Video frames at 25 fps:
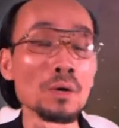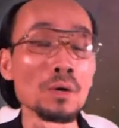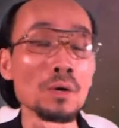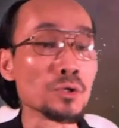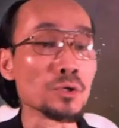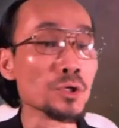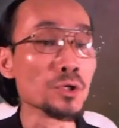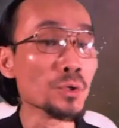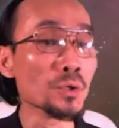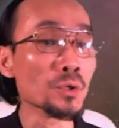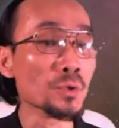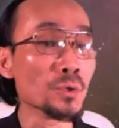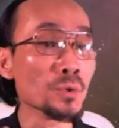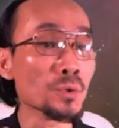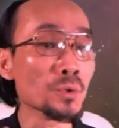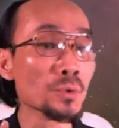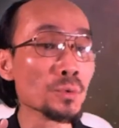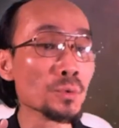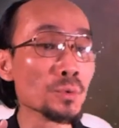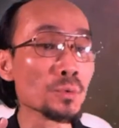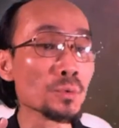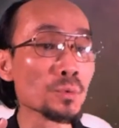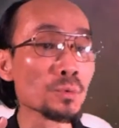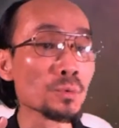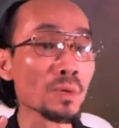
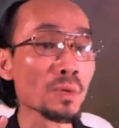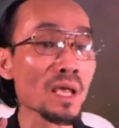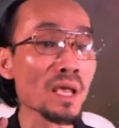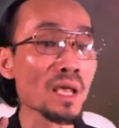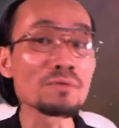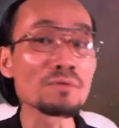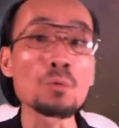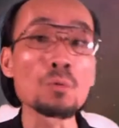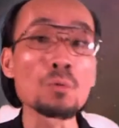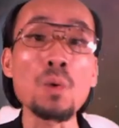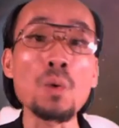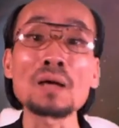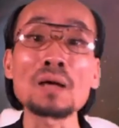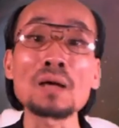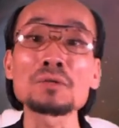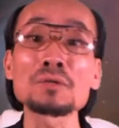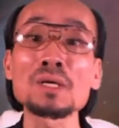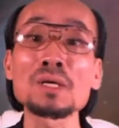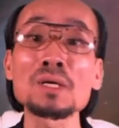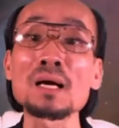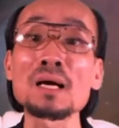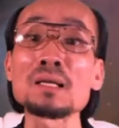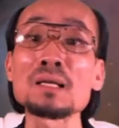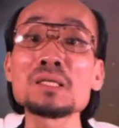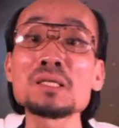if you want
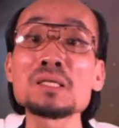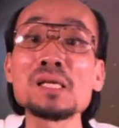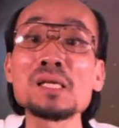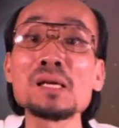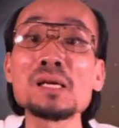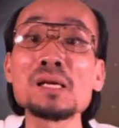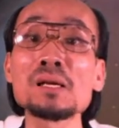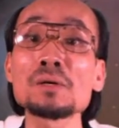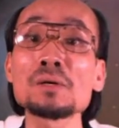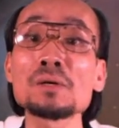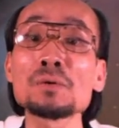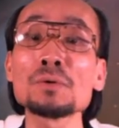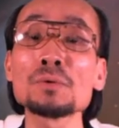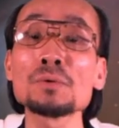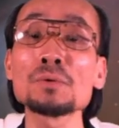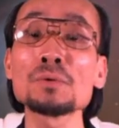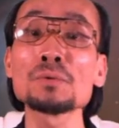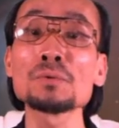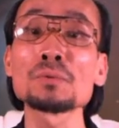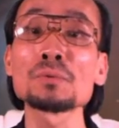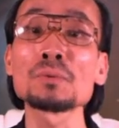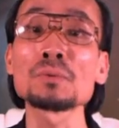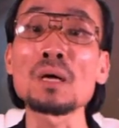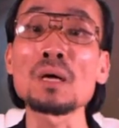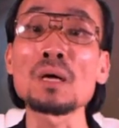to
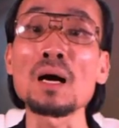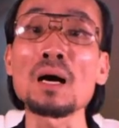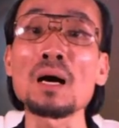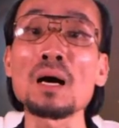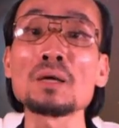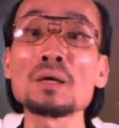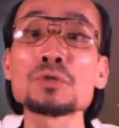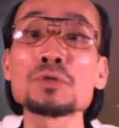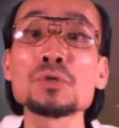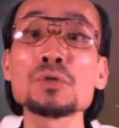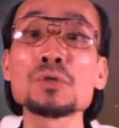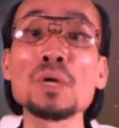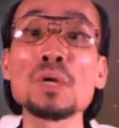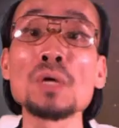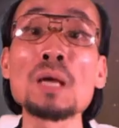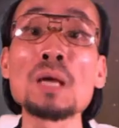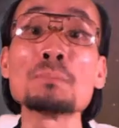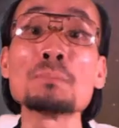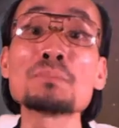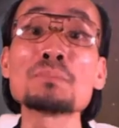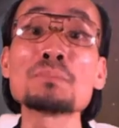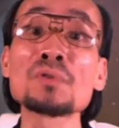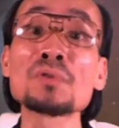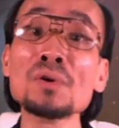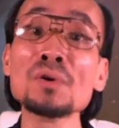continue to
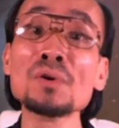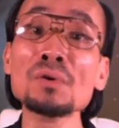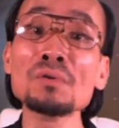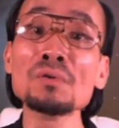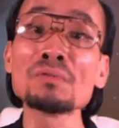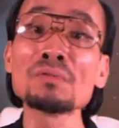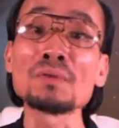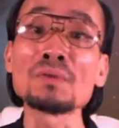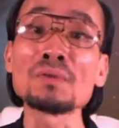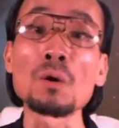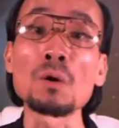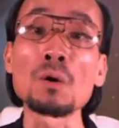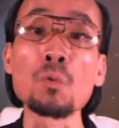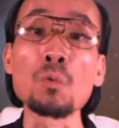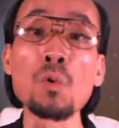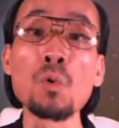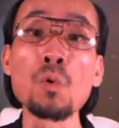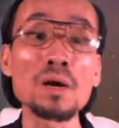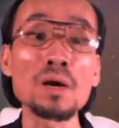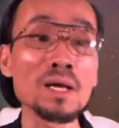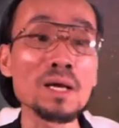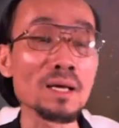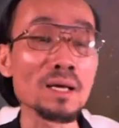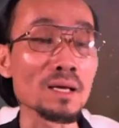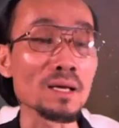improve the
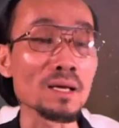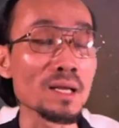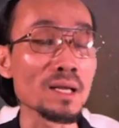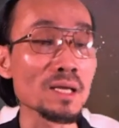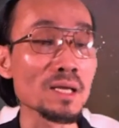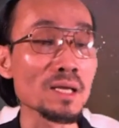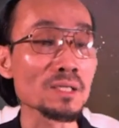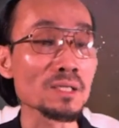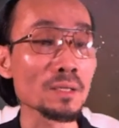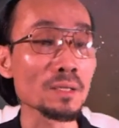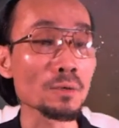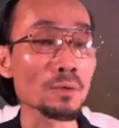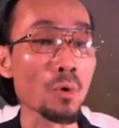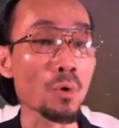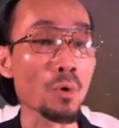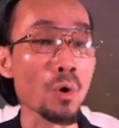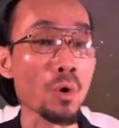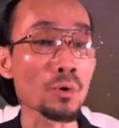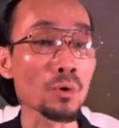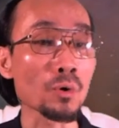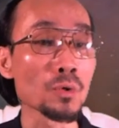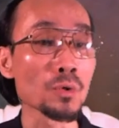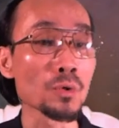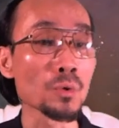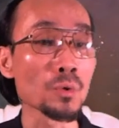working condition,
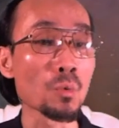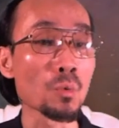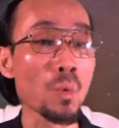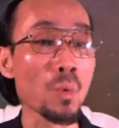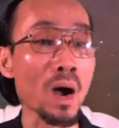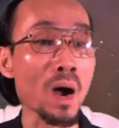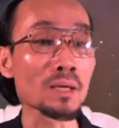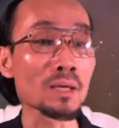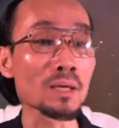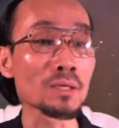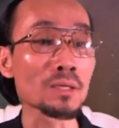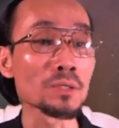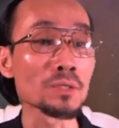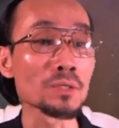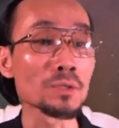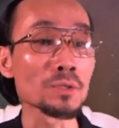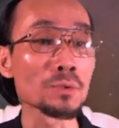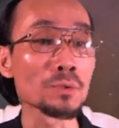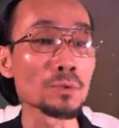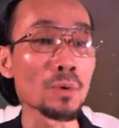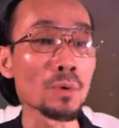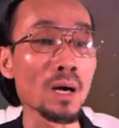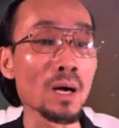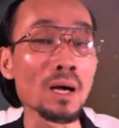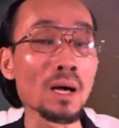or you want
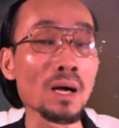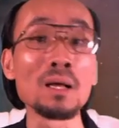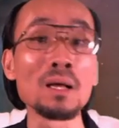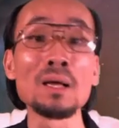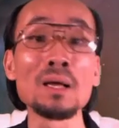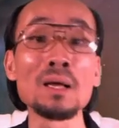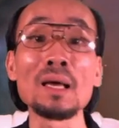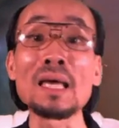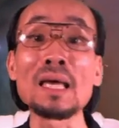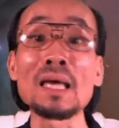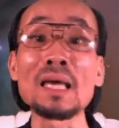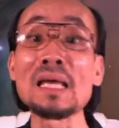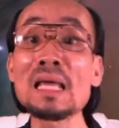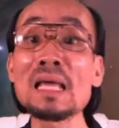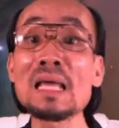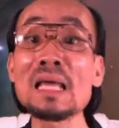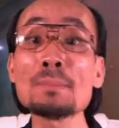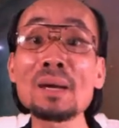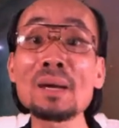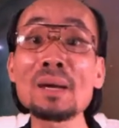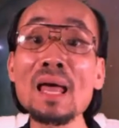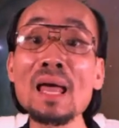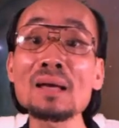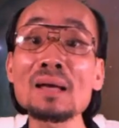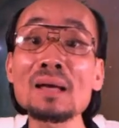to
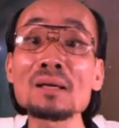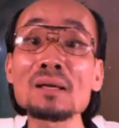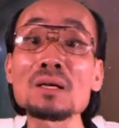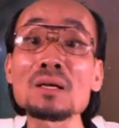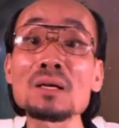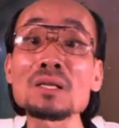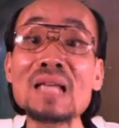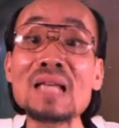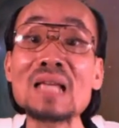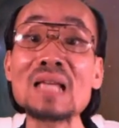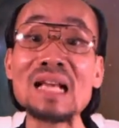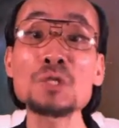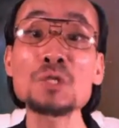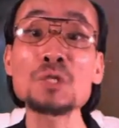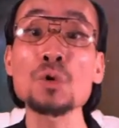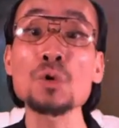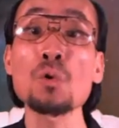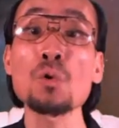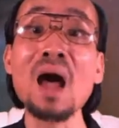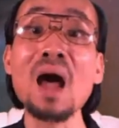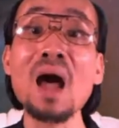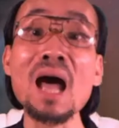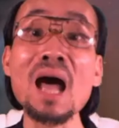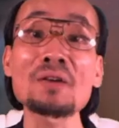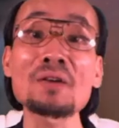eliminate the
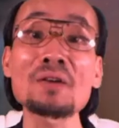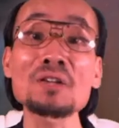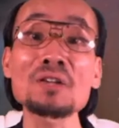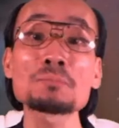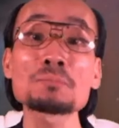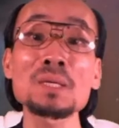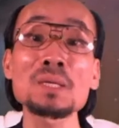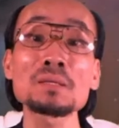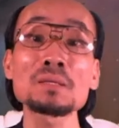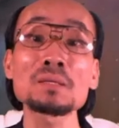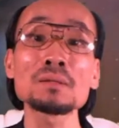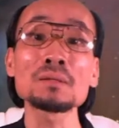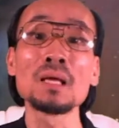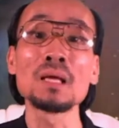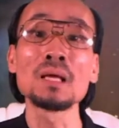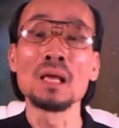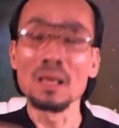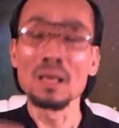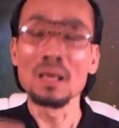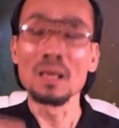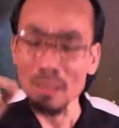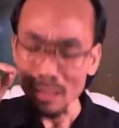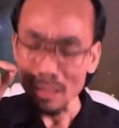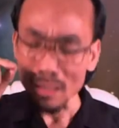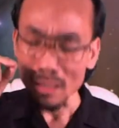sexual harassment,
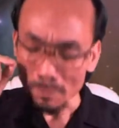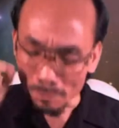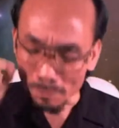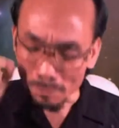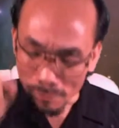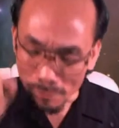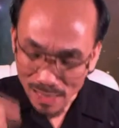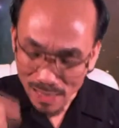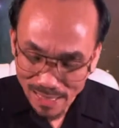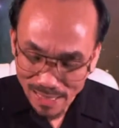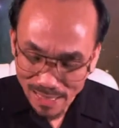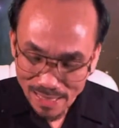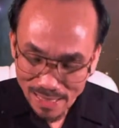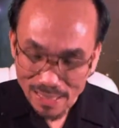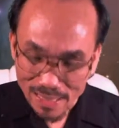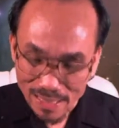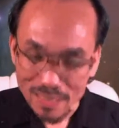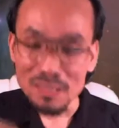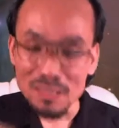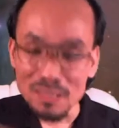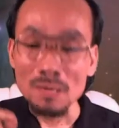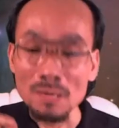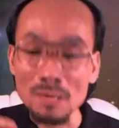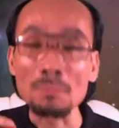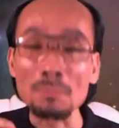
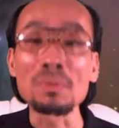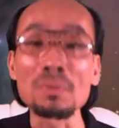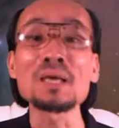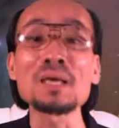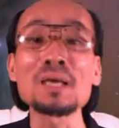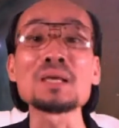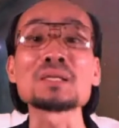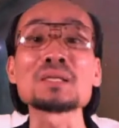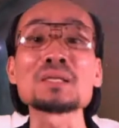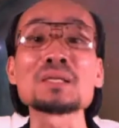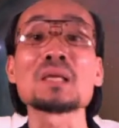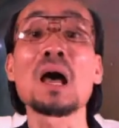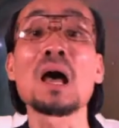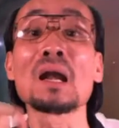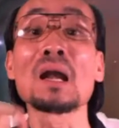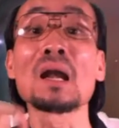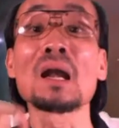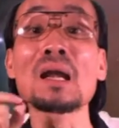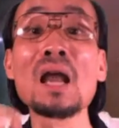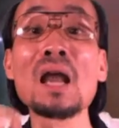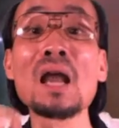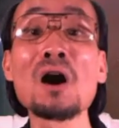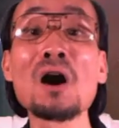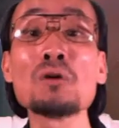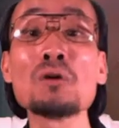please
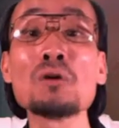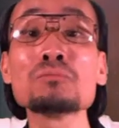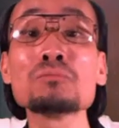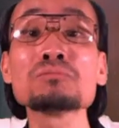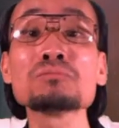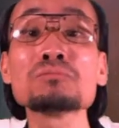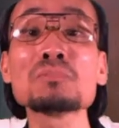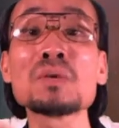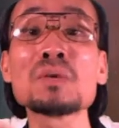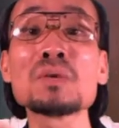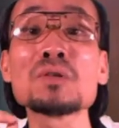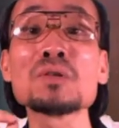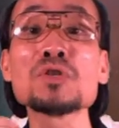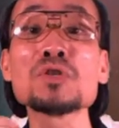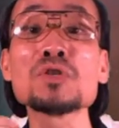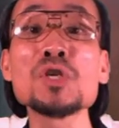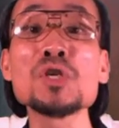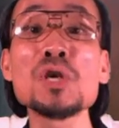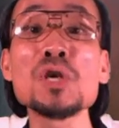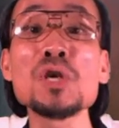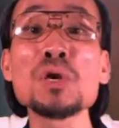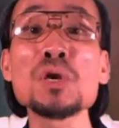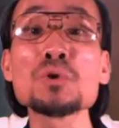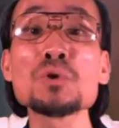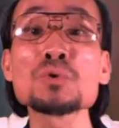don't
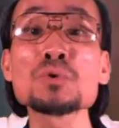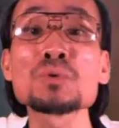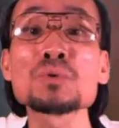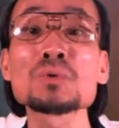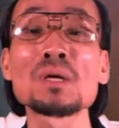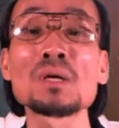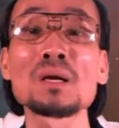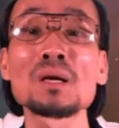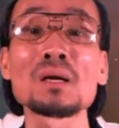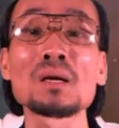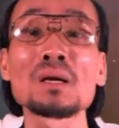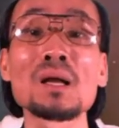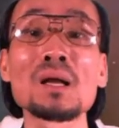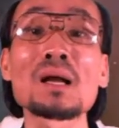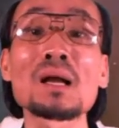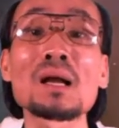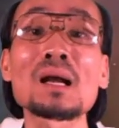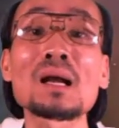use the